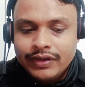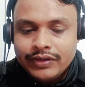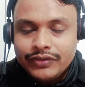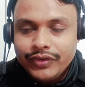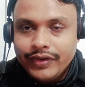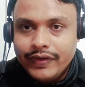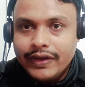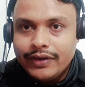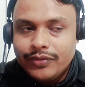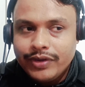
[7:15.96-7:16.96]
So in
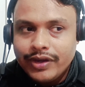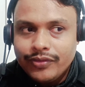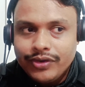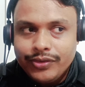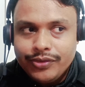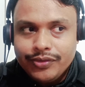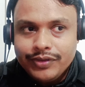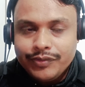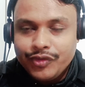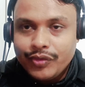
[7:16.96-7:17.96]
that we have need to,
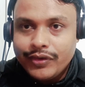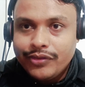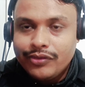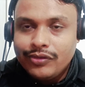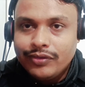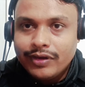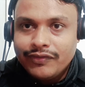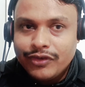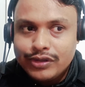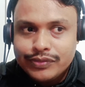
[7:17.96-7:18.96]
if you want to lower the
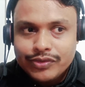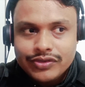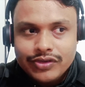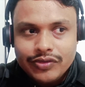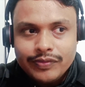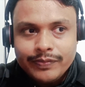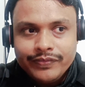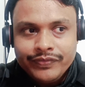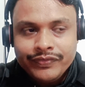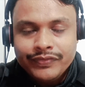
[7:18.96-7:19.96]
false positive,
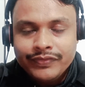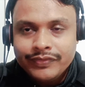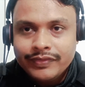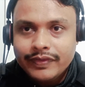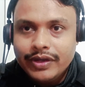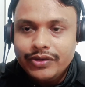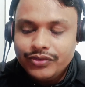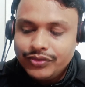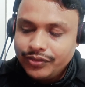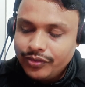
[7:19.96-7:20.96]
then you
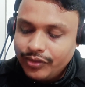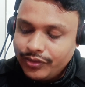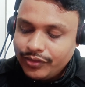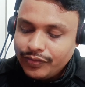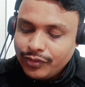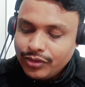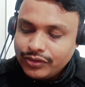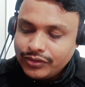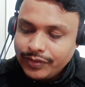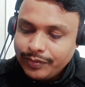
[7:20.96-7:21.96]
should going to
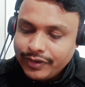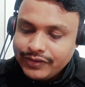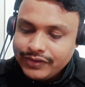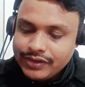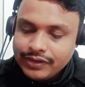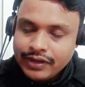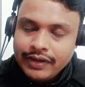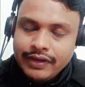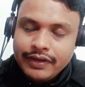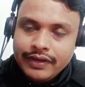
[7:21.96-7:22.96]
focus on precision,
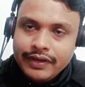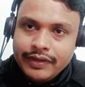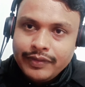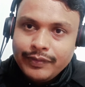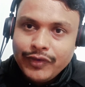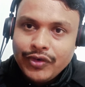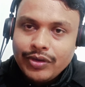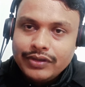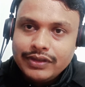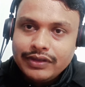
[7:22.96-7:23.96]

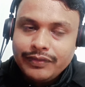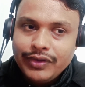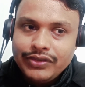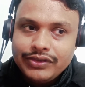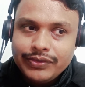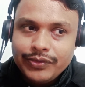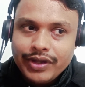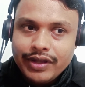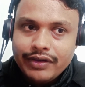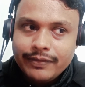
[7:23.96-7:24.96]
because in the precision we
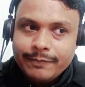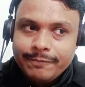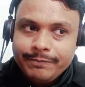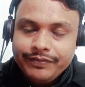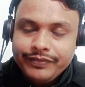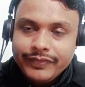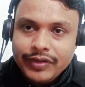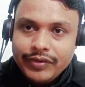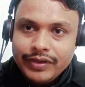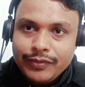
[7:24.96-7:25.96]
are
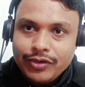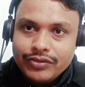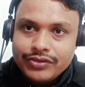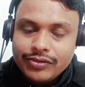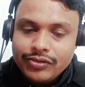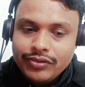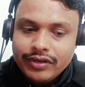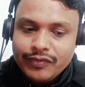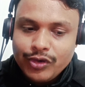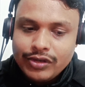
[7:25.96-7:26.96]
giving the focus to lower
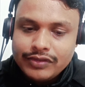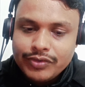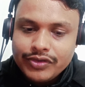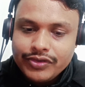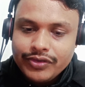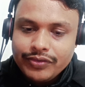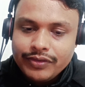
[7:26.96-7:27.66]
the false positive.